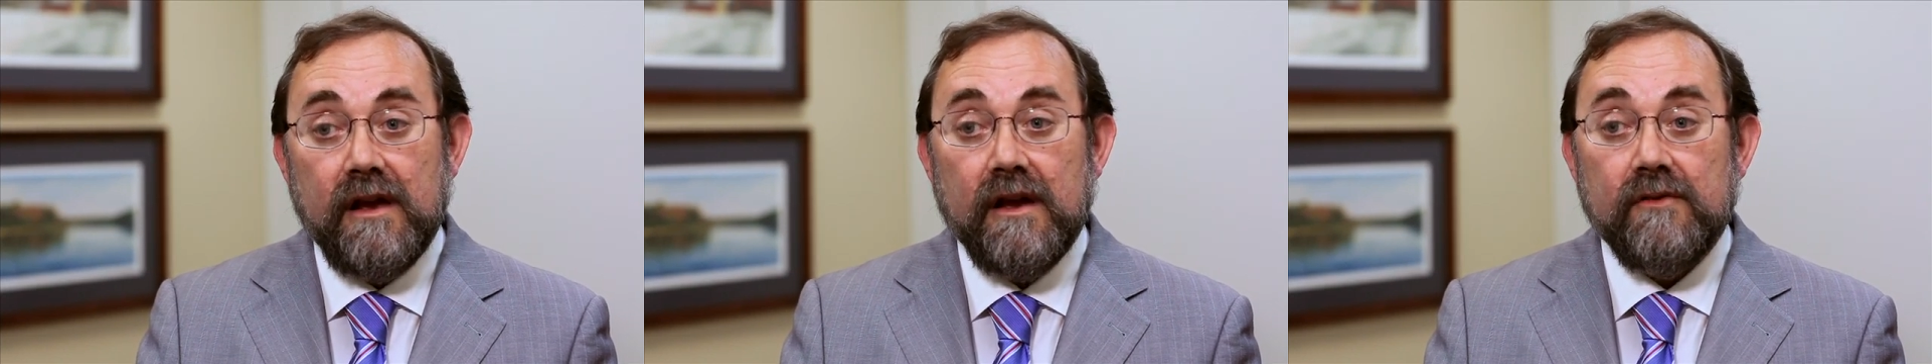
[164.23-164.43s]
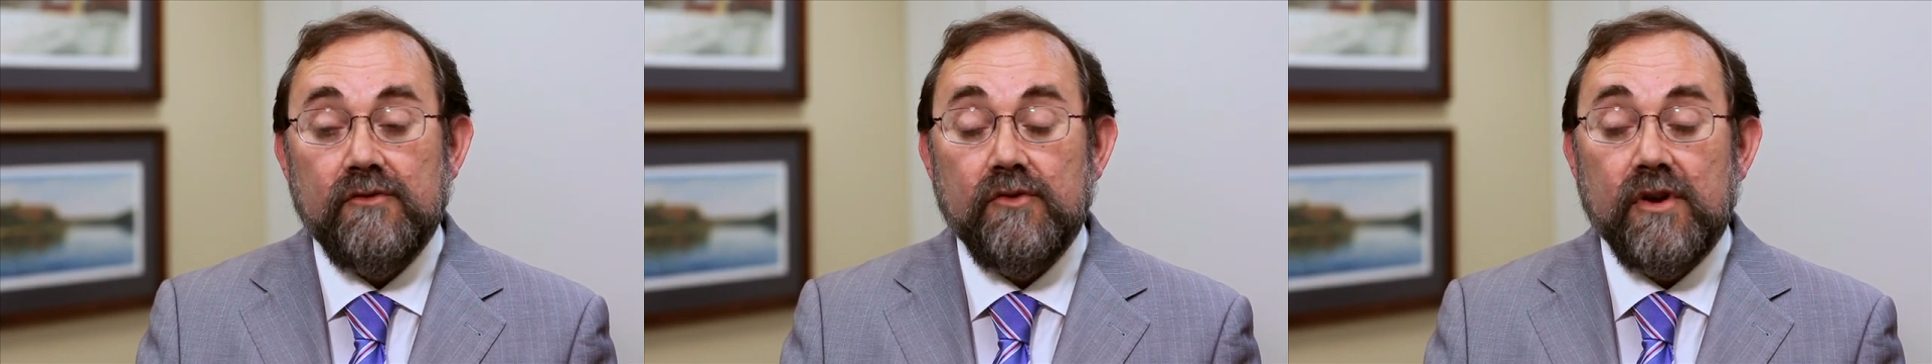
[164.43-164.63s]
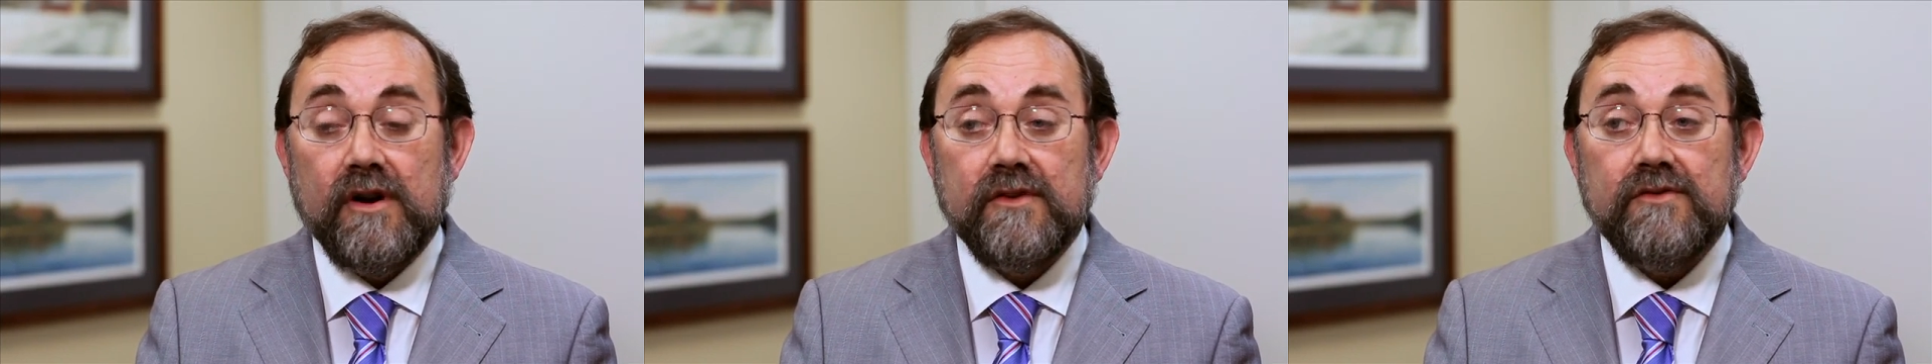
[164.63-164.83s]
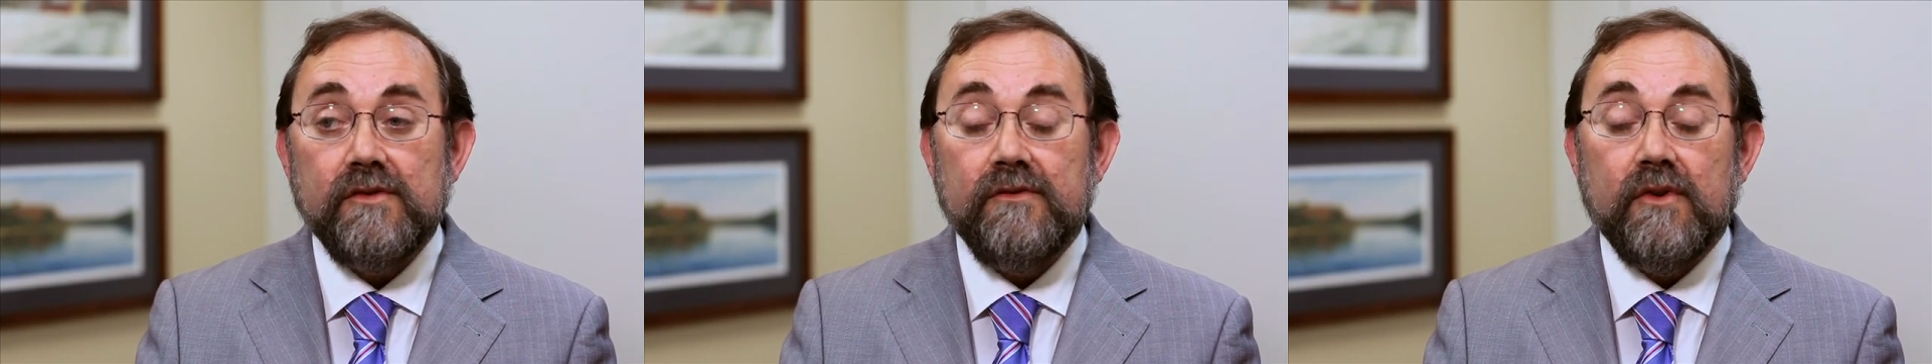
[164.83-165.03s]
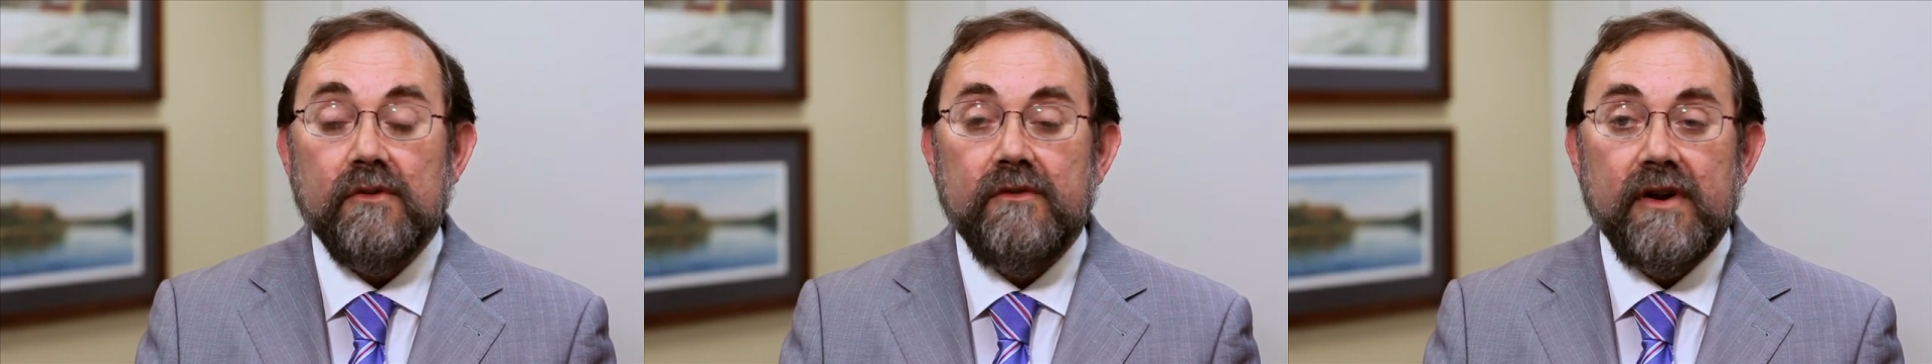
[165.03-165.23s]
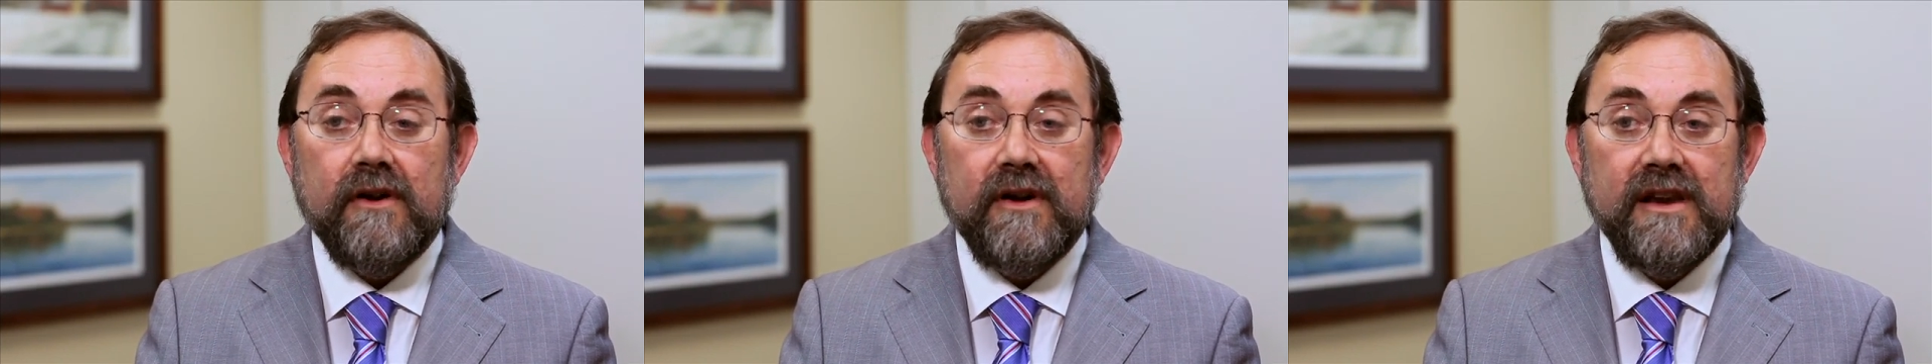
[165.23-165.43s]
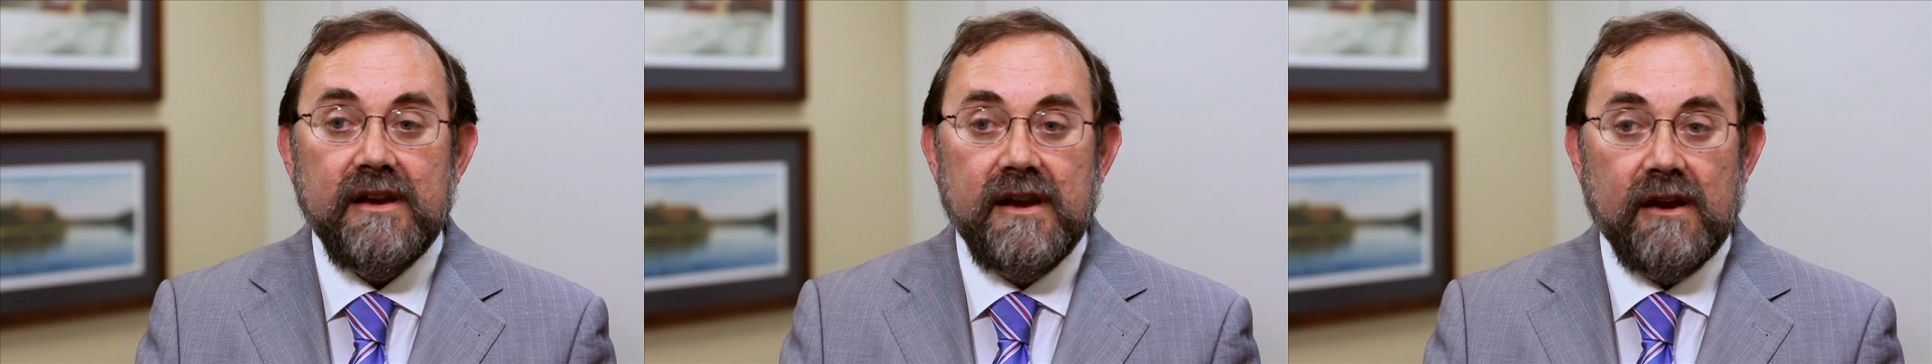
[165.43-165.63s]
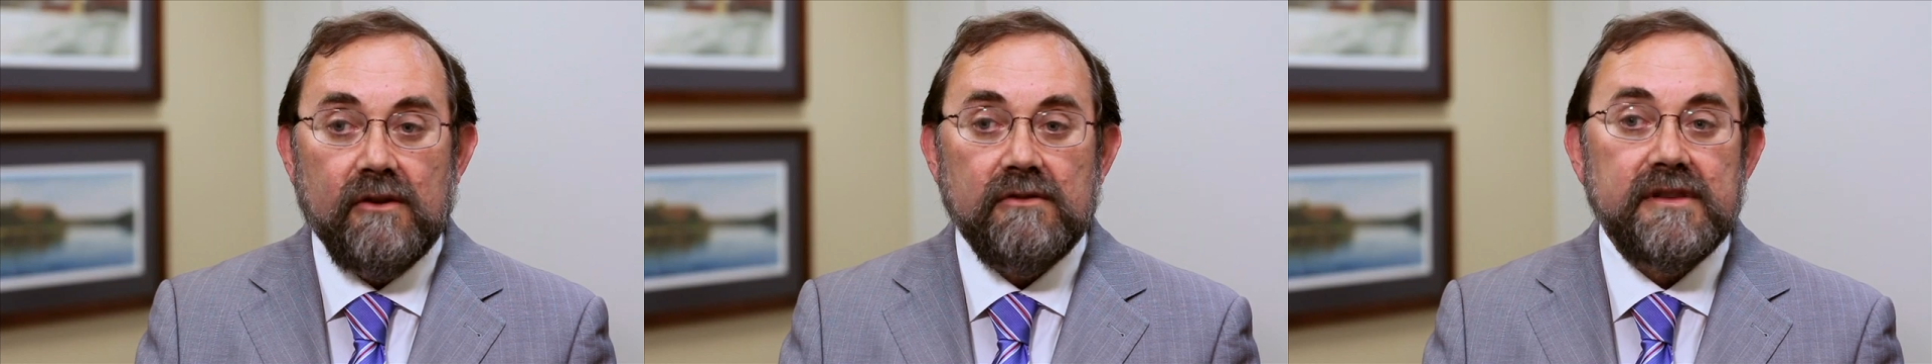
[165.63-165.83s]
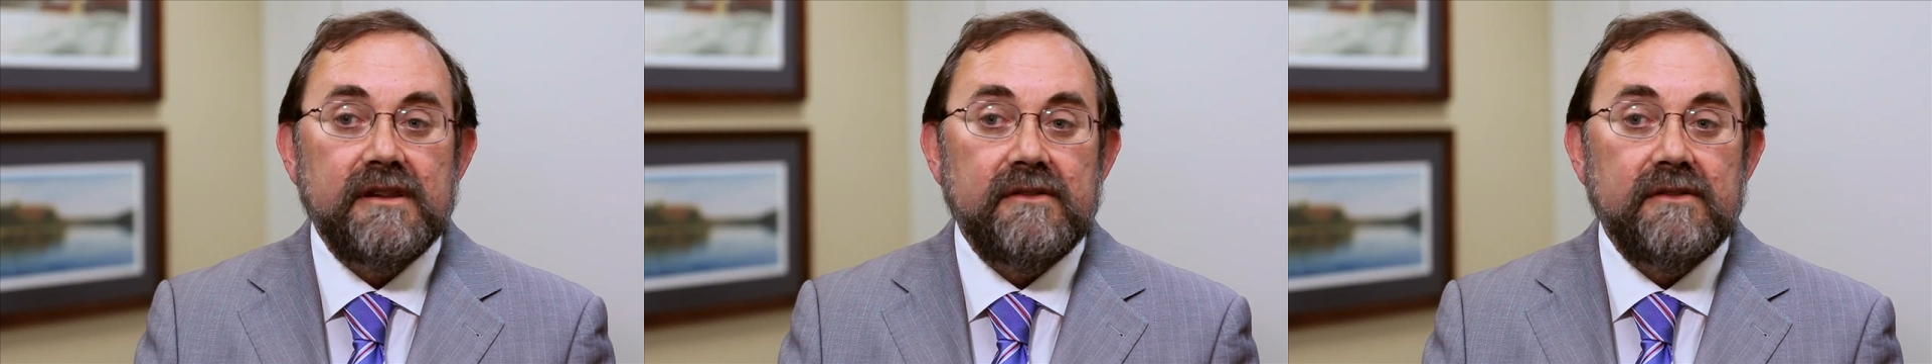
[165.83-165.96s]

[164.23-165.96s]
of drugs for very narrowly